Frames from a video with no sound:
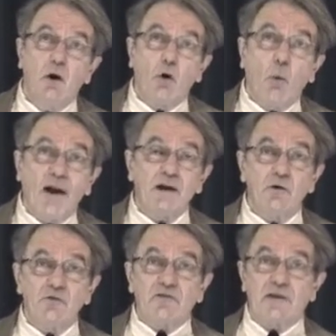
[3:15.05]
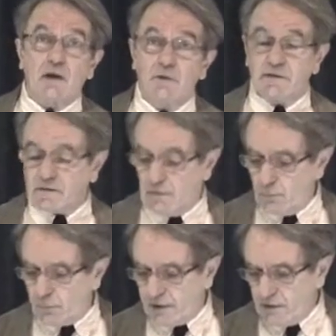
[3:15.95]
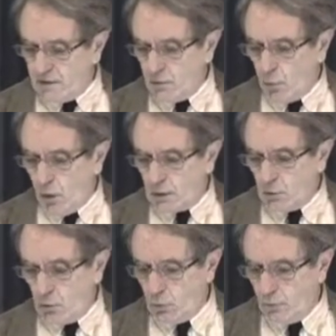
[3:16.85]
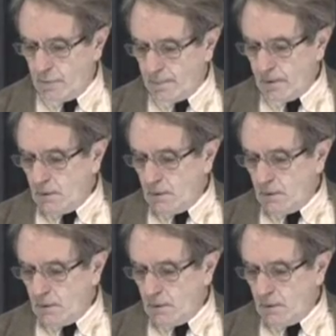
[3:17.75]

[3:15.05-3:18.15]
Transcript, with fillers: a well-known series, Bringing War Home,